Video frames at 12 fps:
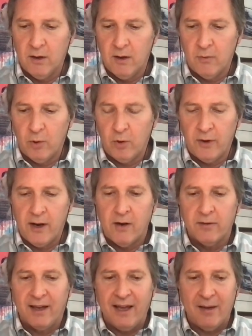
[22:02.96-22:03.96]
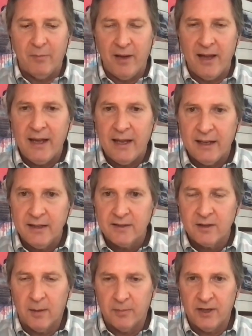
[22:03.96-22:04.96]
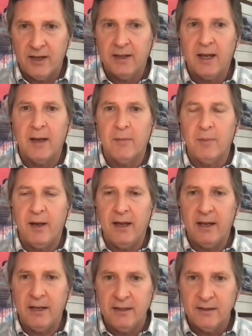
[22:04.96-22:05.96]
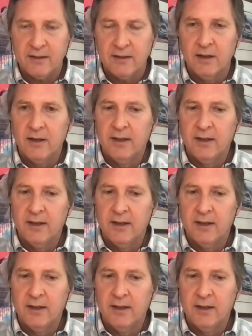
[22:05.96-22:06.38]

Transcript: uh, rolling out campaigns, update campaigns.